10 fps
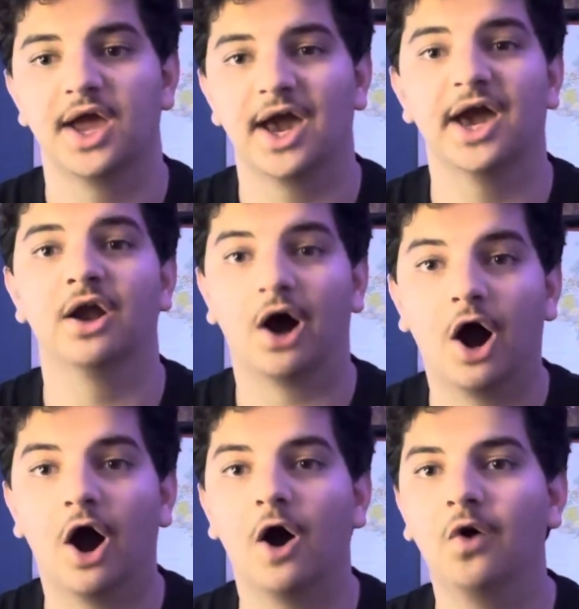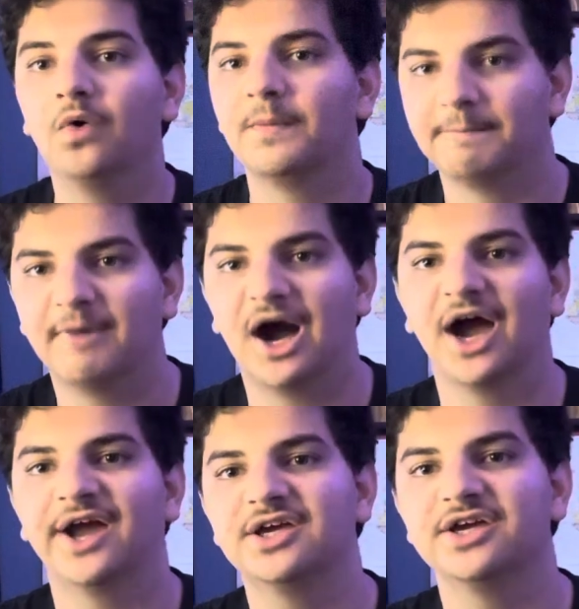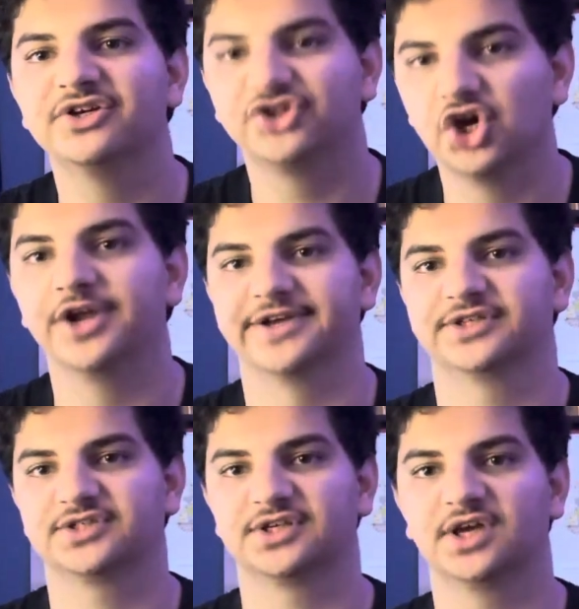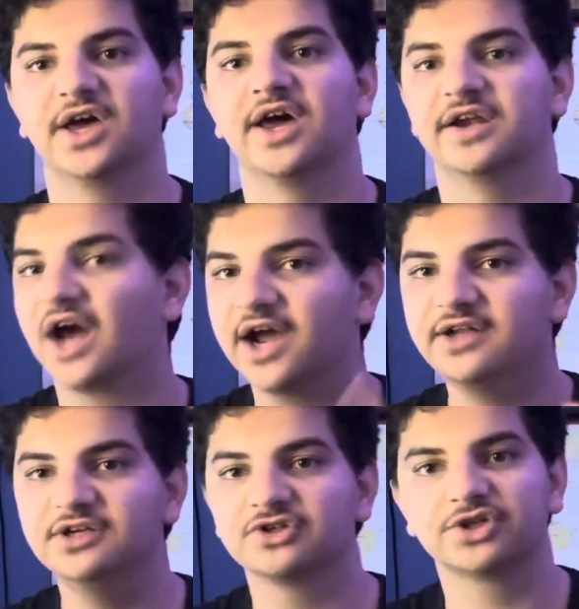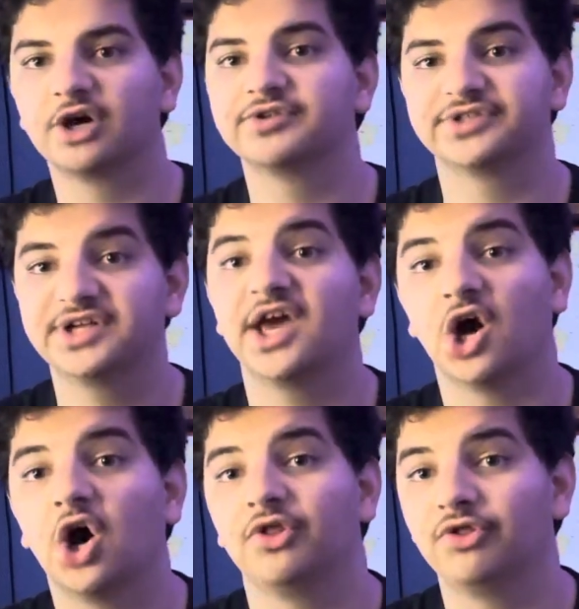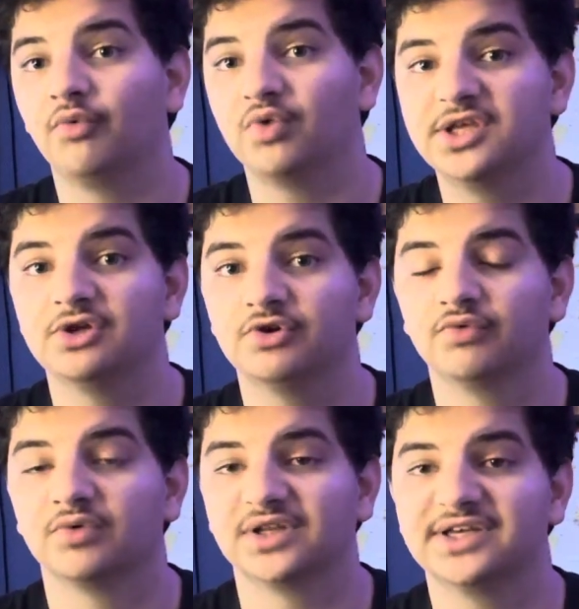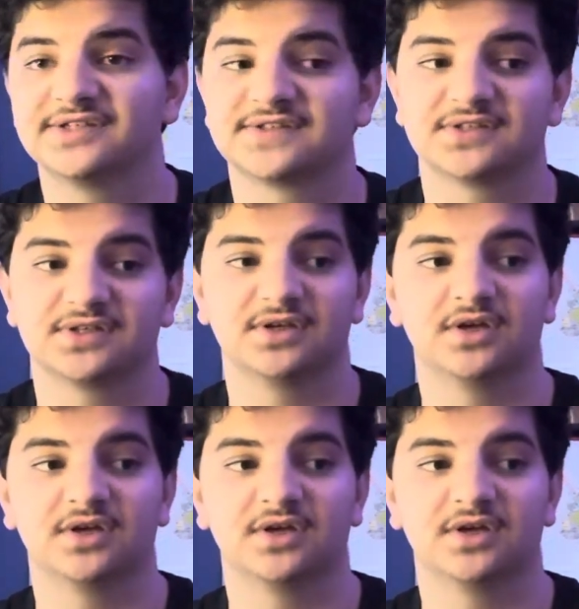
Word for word: And oh my goodness, nine years ago today on the Wii U released.